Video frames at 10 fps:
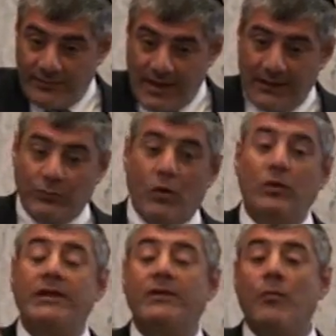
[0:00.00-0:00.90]
Not
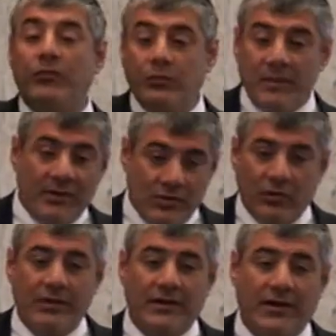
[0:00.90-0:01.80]
only most women
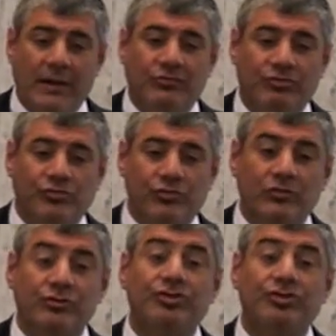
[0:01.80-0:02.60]
don't even come to shul.